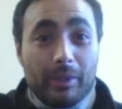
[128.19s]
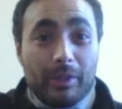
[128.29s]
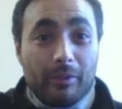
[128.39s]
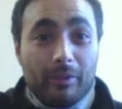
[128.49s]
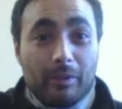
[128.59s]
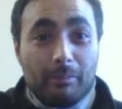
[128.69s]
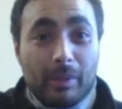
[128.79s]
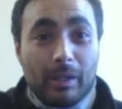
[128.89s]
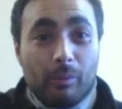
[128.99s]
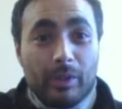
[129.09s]
we do.
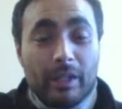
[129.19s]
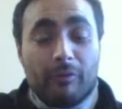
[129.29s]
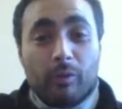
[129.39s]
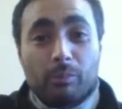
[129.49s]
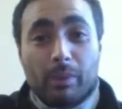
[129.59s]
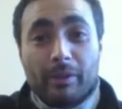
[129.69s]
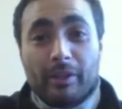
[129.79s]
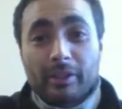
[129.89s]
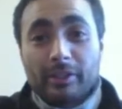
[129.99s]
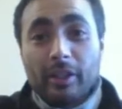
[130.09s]
But we, if, but
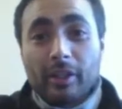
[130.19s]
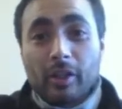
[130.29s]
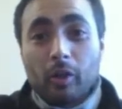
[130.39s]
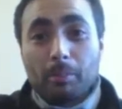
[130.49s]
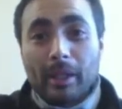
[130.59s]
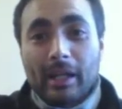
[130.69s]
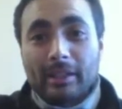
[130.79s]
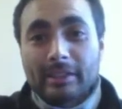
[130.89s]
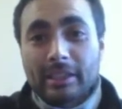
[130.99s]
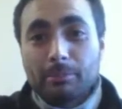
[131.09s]
there's another code
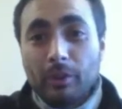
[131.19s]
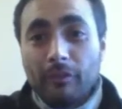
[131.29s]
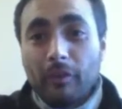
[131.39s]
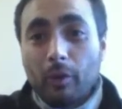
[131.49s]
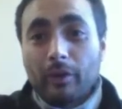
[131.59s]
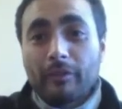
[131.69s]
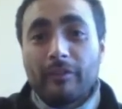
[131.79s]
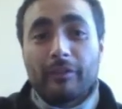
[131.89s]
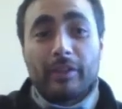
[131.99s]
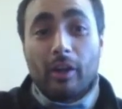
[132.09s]
block that says move forward
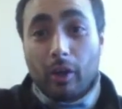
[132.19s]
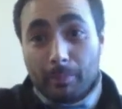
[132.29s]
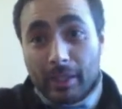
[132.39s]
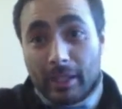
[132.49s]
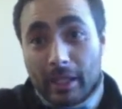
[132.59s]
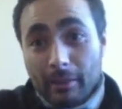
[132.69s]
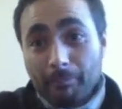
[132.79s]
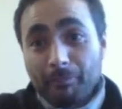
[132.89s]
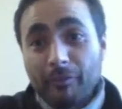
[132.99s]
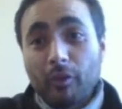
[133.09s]
50
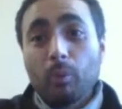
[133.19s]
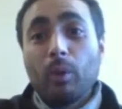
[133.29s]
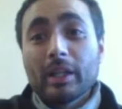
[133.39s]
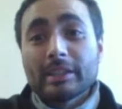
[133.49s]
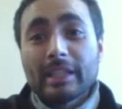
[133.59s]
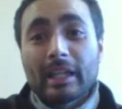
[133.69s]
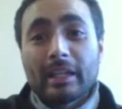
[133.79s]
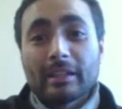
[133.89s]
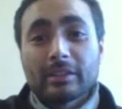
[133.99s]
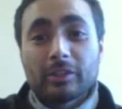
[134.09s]
RPM for one
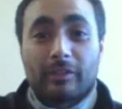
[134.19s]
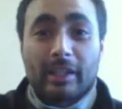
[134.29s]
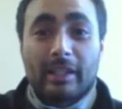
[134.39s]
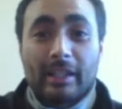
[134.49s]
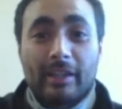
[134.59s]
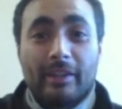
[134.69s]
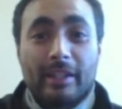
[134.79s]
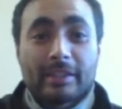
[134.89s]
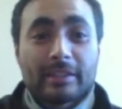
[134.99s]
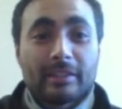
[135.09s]
second. So if I click on
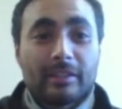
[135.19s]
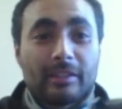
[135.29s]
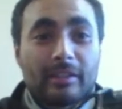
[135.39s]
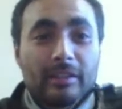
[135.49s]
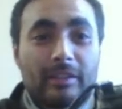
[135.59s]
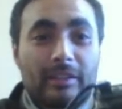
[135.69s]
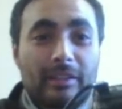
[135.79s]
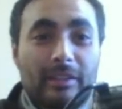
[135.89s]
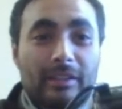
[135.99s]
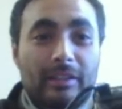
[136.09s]
this,
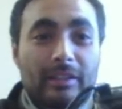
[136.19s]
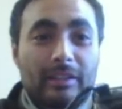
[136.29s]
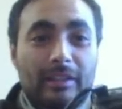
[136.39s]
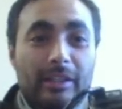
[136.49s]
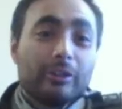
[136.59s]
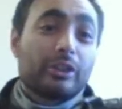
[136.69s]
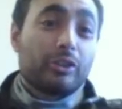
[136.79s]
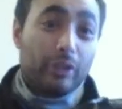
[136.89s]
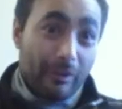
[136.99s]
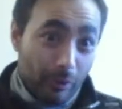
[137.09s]
it'll just
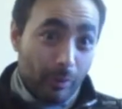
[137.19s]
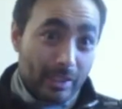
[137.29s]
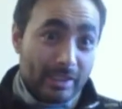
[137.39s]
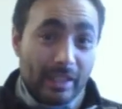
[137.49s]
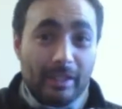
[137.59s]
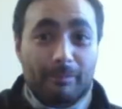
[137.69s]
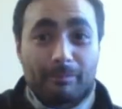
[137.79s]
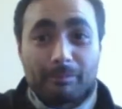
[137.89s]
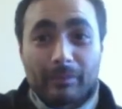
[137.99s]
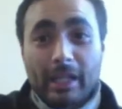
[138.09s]
do that for one second.
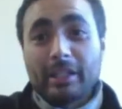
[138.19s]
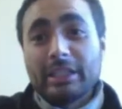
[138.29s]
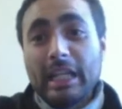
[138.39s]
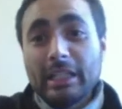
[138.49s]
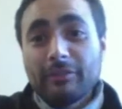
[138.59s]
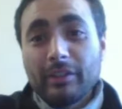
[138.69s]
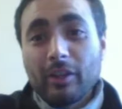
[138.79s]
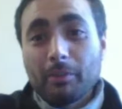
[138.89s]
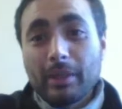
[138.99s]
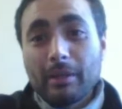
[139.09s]
I could change
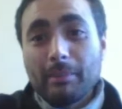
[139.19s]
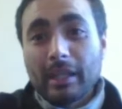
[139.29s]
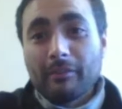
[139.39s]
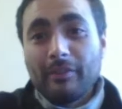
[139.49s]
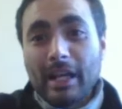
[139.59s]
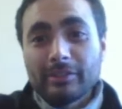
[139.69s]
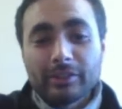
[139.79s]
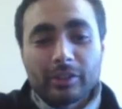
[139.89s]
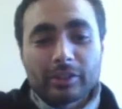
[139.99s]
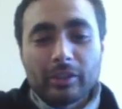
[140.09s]
50 RPM, make it
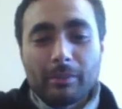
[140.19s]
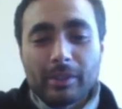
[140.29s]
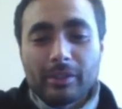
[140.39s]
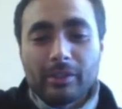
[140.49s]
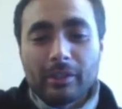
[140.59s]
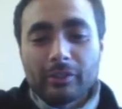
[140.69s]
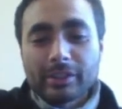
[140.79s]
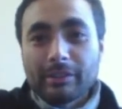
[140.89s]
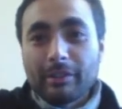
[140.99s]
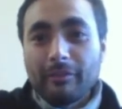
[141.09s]
faster, so let me do, I'll
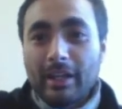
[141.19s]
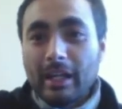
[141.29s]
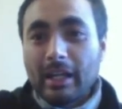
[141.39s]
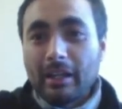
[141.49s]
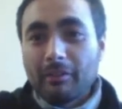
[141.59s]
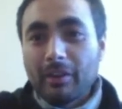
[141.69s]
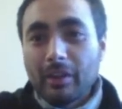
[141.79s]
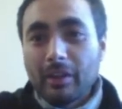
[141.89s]
do 75